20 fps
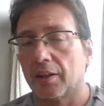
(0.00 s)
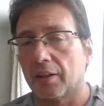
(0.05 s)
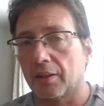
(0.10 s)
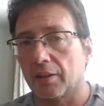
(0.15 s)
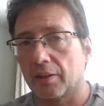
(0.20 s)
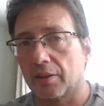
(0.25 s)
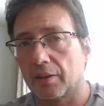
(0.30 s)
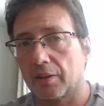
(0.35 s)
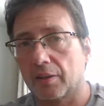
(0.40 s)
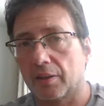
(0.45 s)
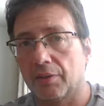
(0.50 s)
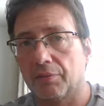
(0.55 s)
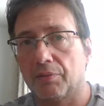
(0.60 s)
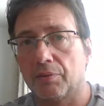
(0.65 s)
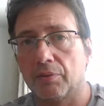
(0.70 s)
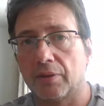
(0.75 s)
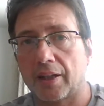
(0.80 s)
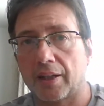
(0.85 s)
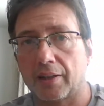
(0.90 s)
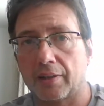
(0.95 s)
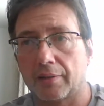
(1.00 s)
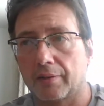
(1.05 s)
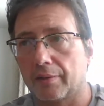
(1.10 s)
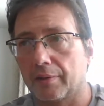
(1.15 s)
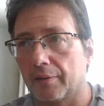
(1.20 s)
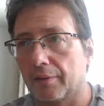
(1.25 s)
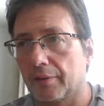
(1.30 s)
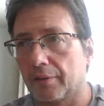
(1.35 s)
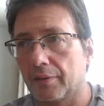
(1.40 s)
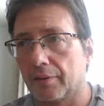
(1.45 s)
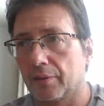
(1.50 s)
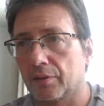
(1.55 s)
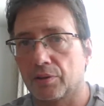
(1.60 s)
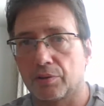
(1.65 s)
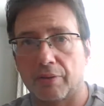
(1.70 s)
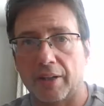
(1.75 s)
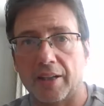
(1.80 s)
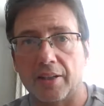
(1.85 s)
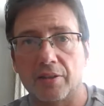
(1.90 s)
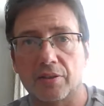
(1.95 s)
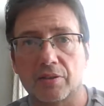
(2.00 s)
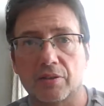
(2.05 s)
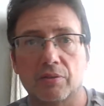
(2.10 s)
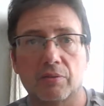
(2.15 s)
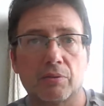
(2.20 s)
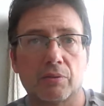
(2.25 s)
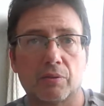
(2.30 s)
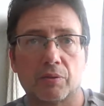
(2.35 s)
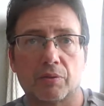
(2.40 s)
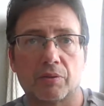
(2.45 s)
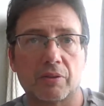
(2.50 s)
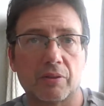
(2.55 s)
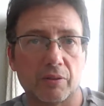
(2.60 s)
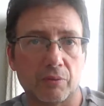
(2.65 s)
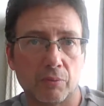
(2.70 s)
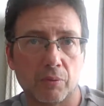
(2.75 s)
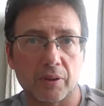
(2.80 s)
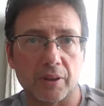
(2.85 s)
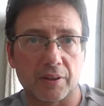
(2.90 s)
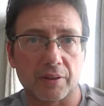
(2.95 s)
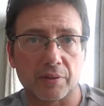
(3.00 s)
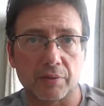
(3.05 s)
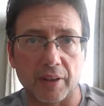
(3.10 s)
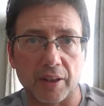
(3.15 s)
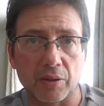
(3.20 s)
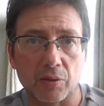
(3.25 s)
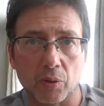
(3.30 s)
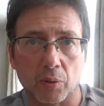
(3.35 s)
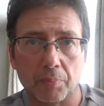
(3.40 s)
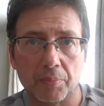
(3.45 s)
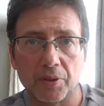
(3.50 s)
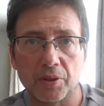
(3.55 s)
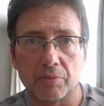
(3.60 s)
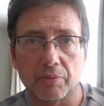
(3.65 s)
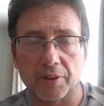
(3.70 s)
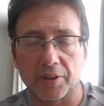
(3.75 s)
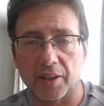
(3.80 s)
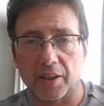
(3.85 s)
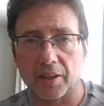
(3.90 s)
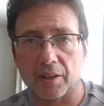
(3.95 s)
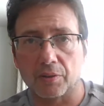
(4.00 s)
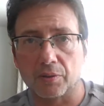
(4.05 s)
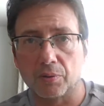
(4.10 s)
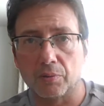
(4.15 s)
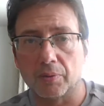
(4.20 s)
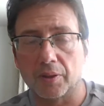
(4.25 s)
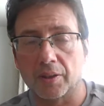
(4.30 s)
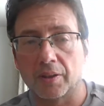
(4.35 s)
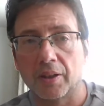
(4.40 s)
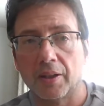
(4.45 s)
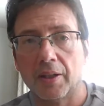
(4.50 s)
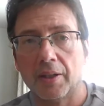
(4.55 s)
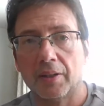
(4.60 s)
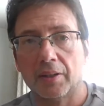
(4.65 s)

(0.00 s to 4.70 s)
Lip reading: If you like trains, you look at train companies, what they are doing.